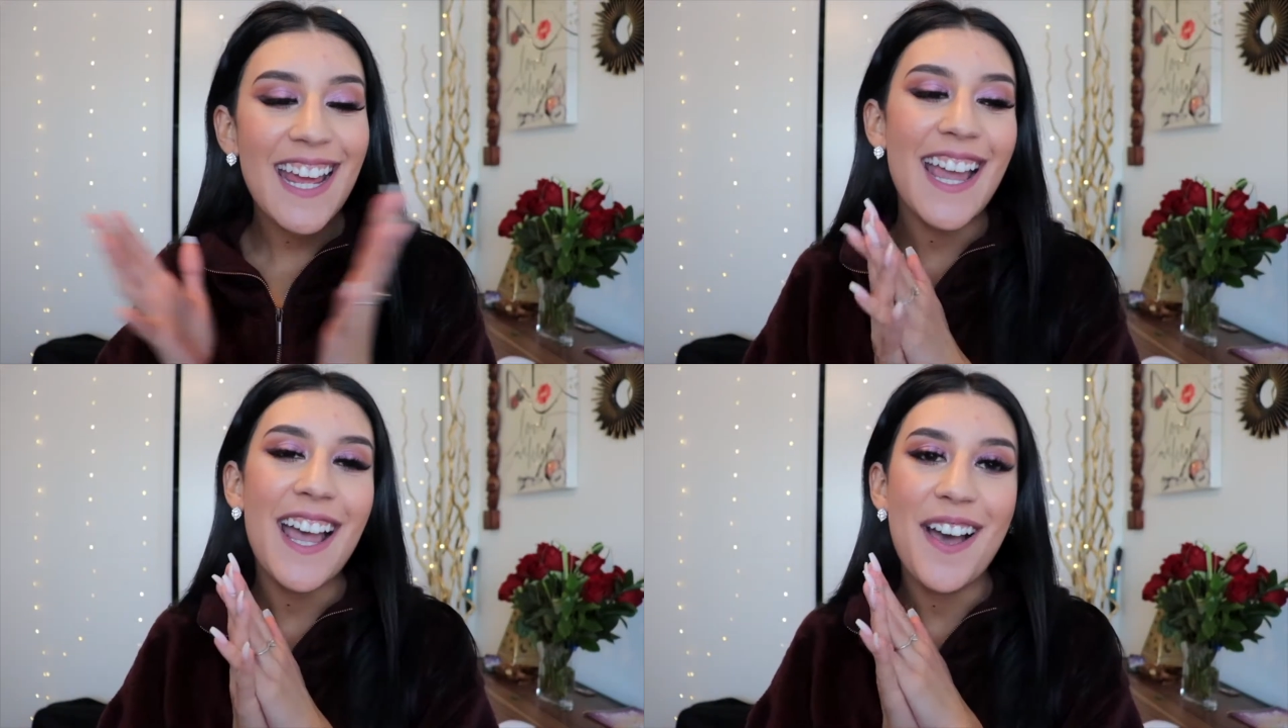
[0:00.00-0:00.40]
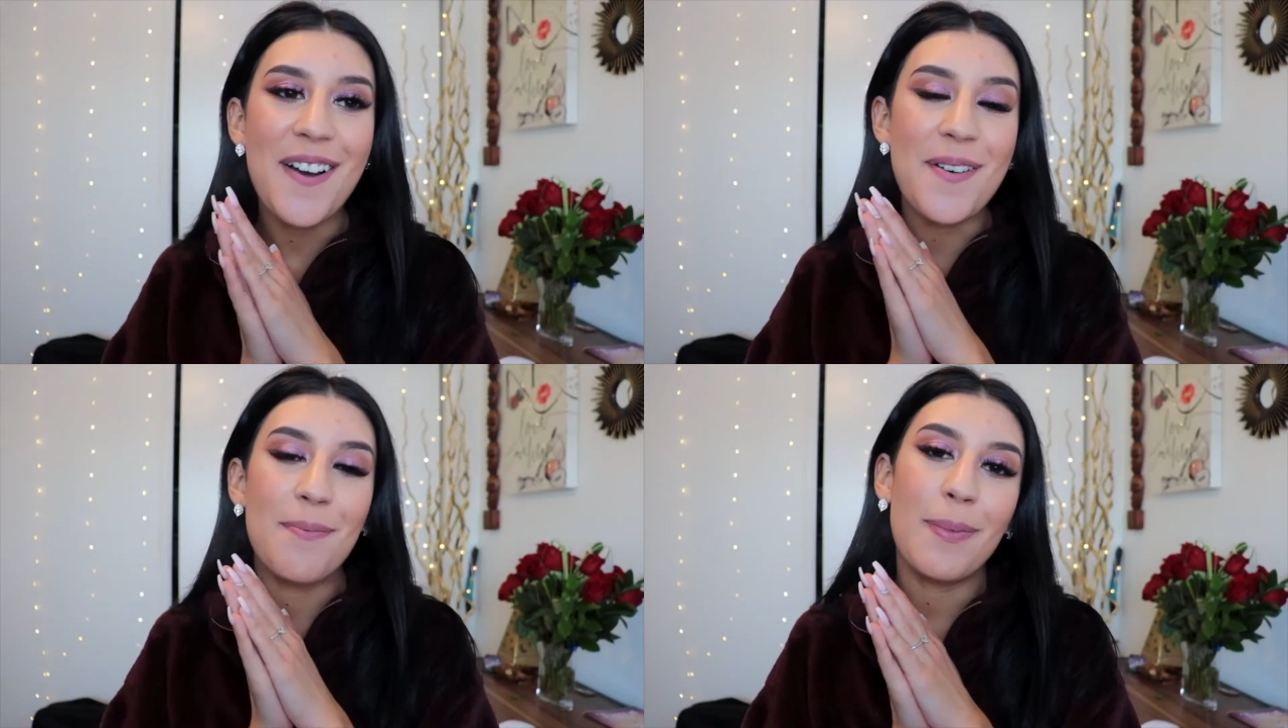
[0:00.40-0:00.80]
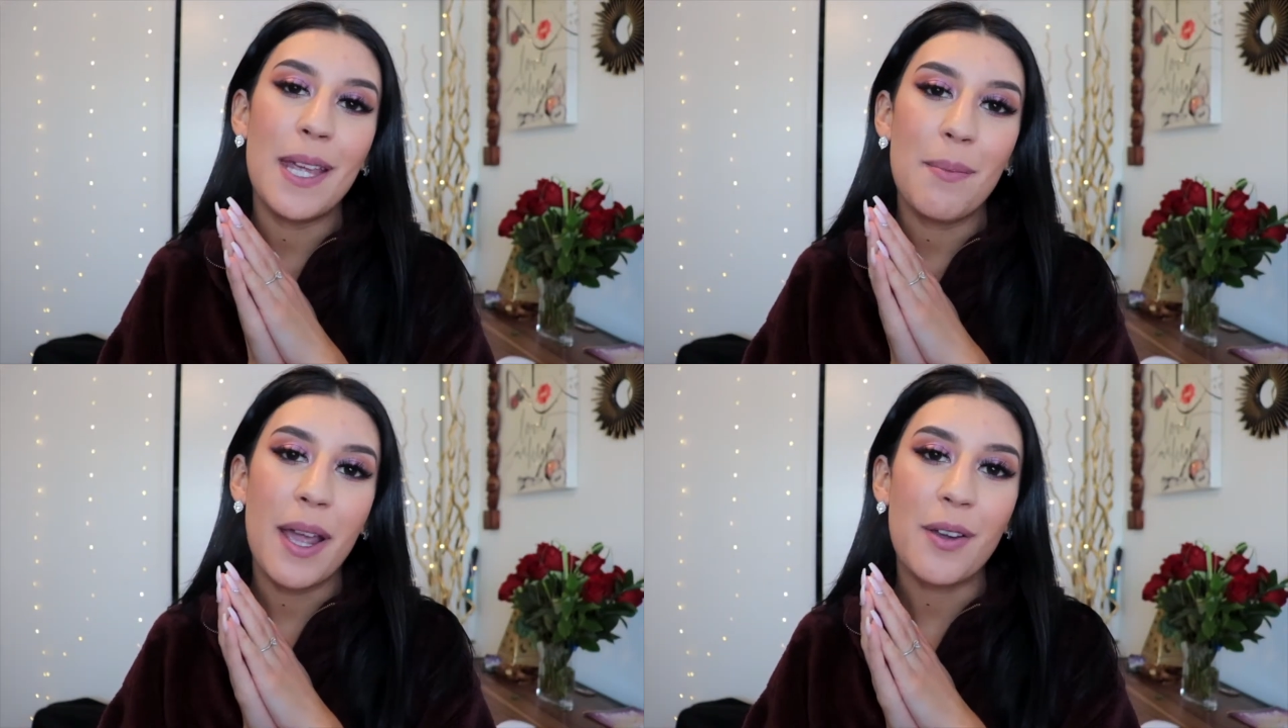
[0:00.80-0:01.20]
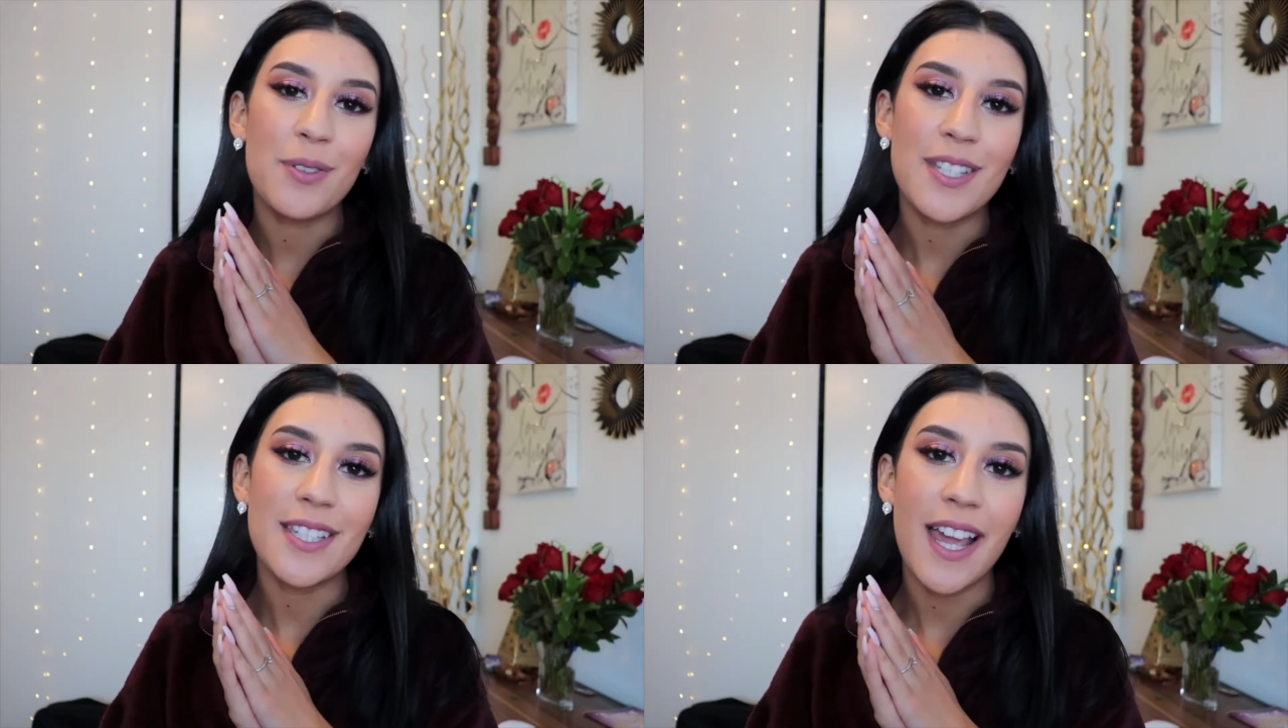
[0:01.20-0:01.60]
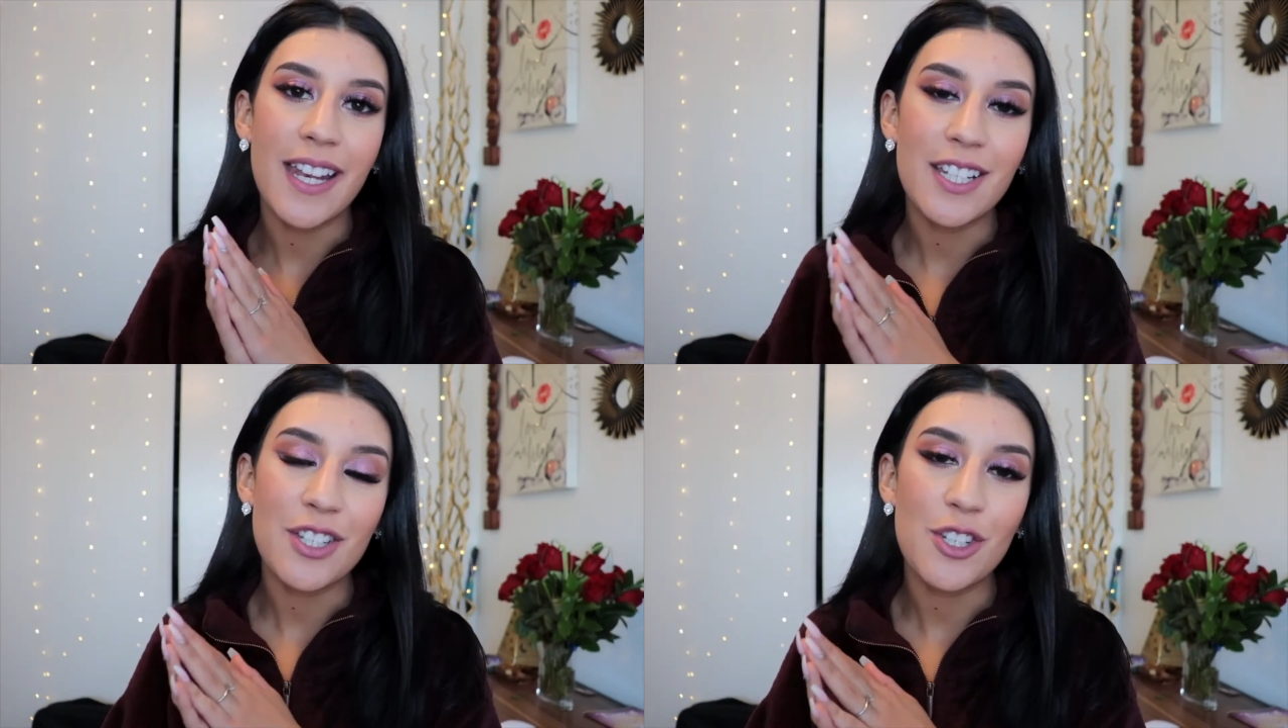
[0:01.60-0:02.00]
Me and Michael
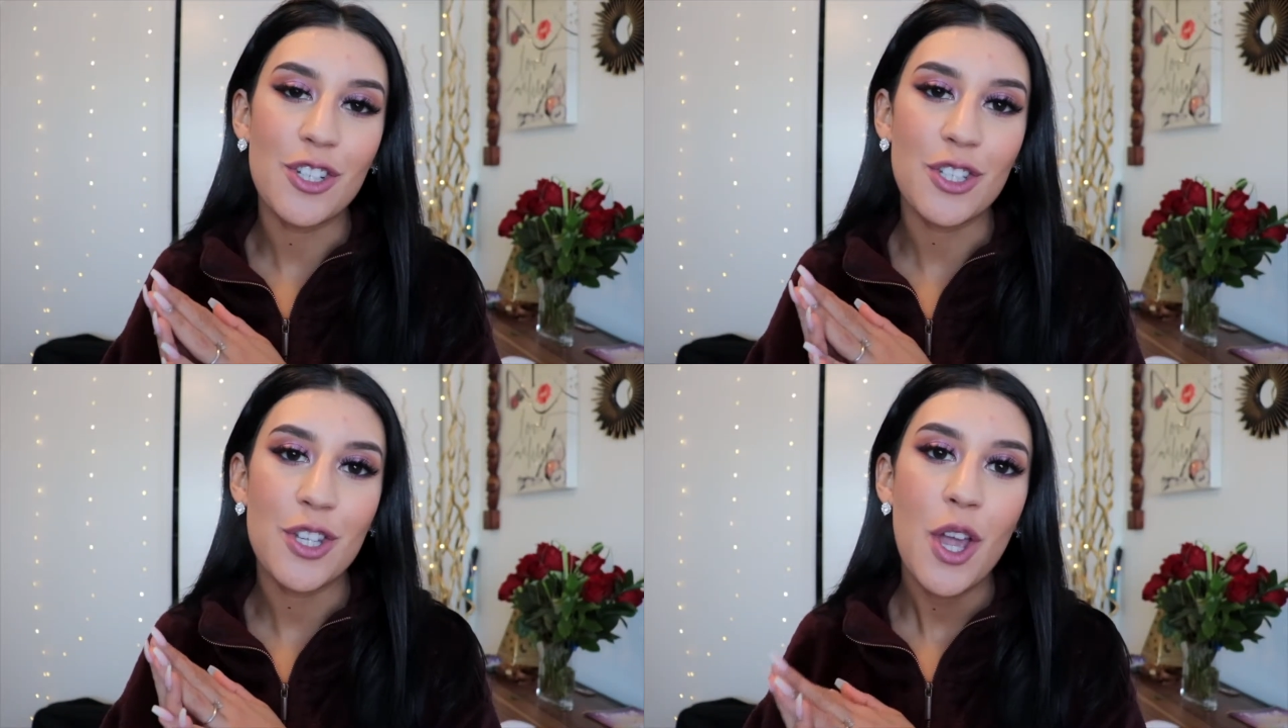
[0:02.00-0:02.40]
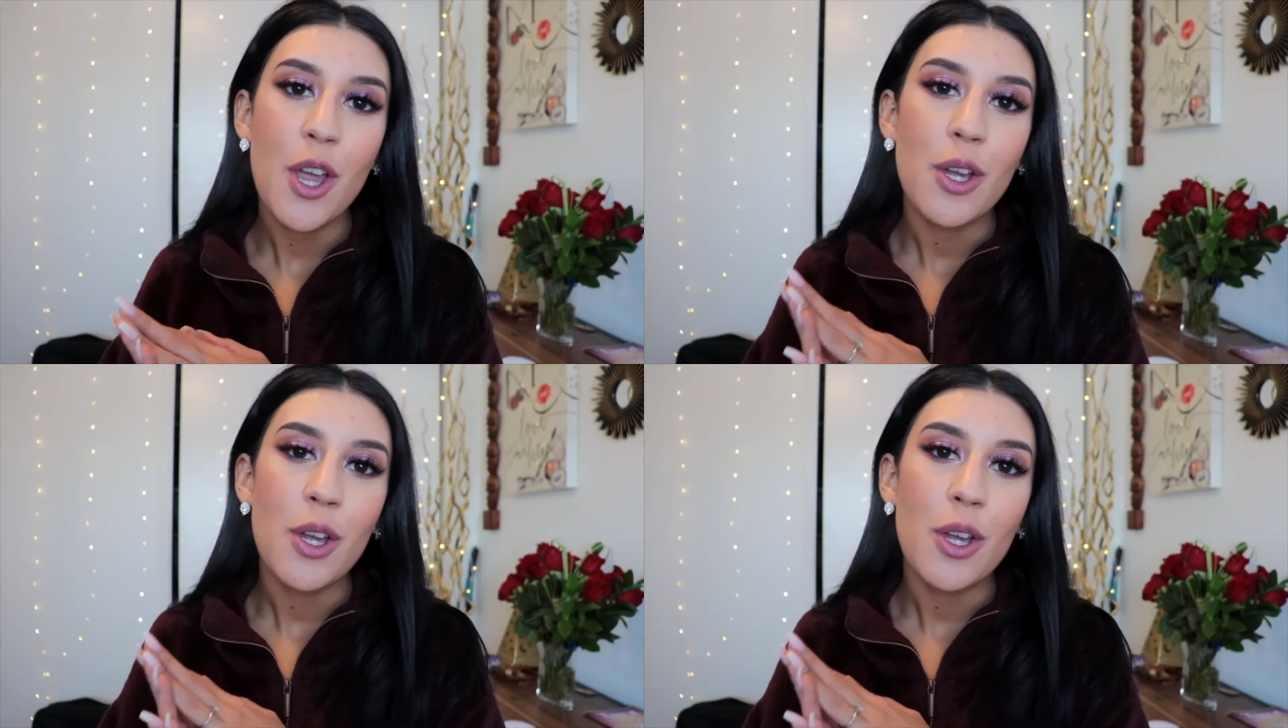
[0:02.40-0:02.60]
decided to just